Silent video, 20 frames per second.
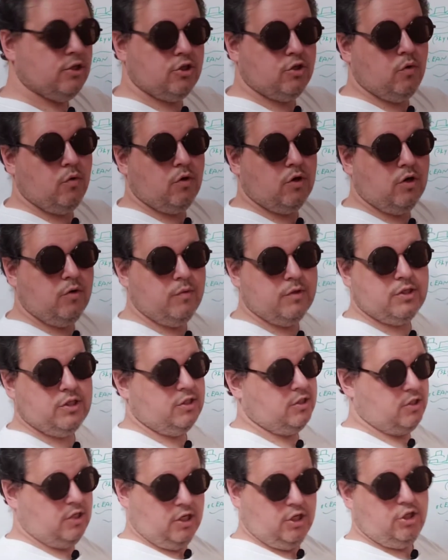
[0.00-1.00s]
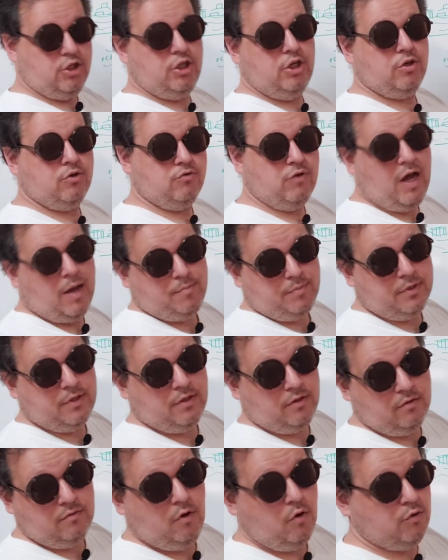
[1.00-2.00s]
shore, which is a sheer drop into
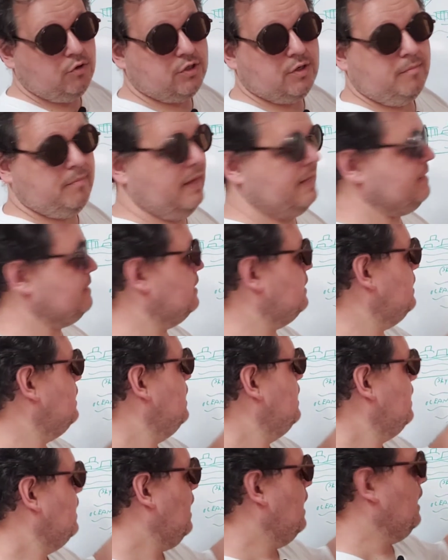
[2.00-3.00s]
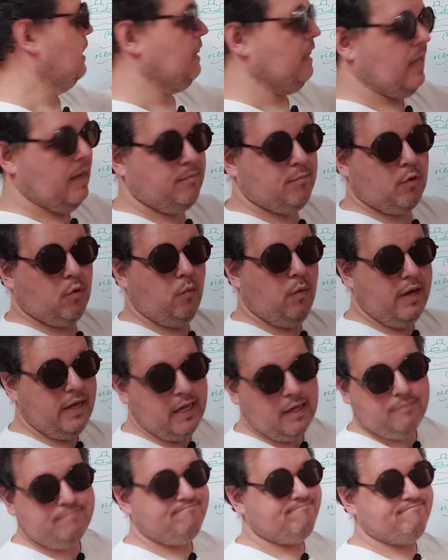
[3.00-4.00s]
the ocean basically, and climb their way
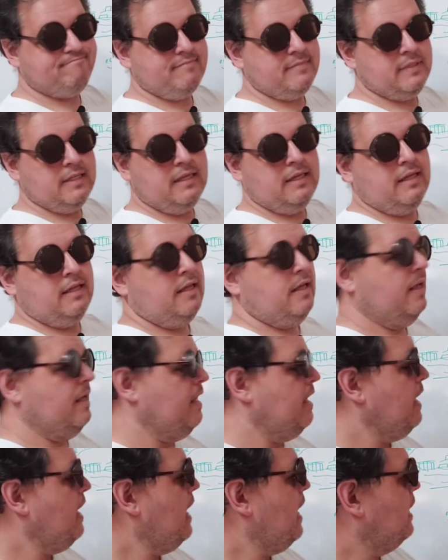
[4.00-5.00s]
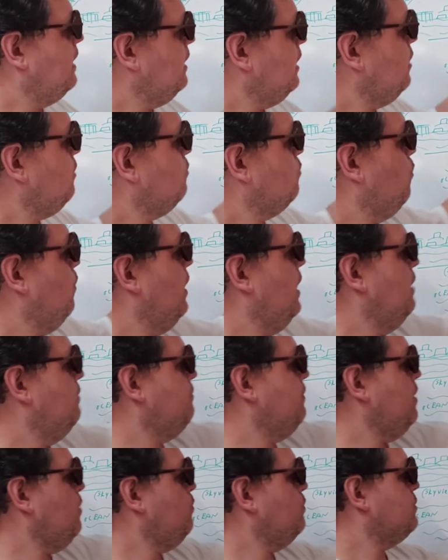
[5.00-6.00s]
up. And either way,
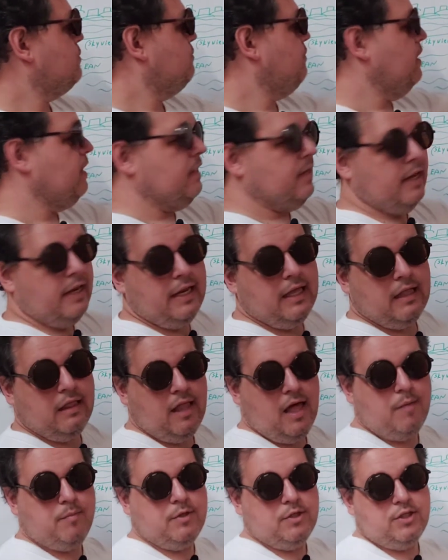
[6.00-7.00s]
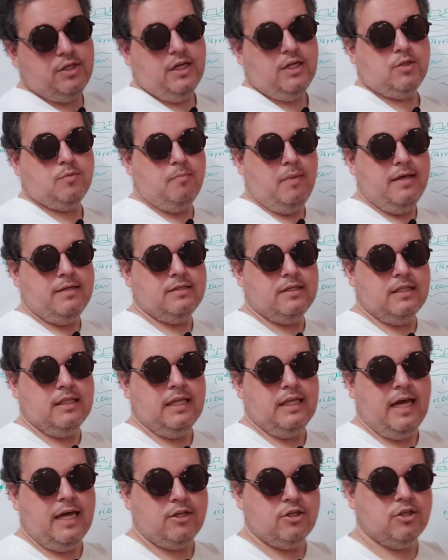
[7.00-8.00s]
if anyone's failing any climbing checks,
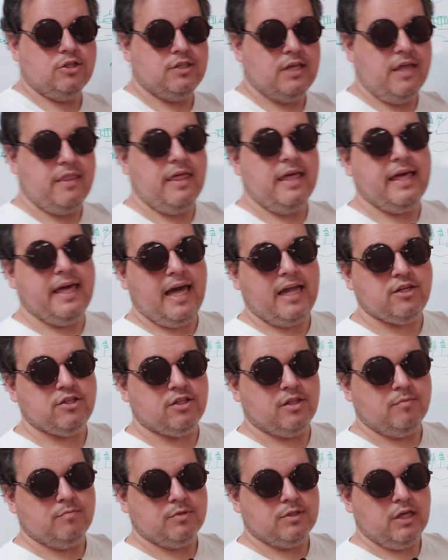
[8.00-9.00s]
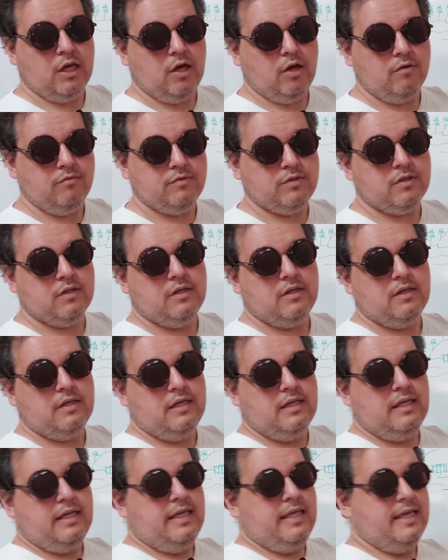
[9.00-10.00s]
basically I just say they catch themselves,
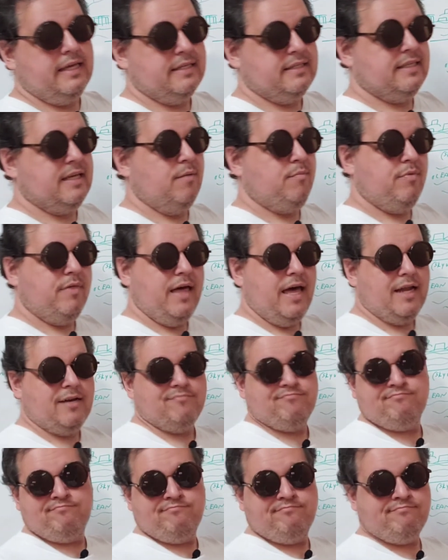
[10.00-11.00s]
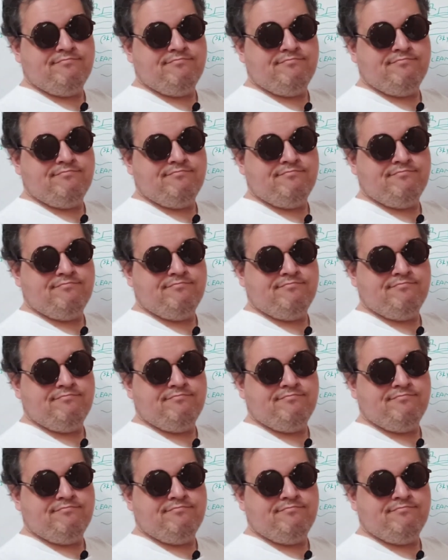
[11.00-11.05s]
except that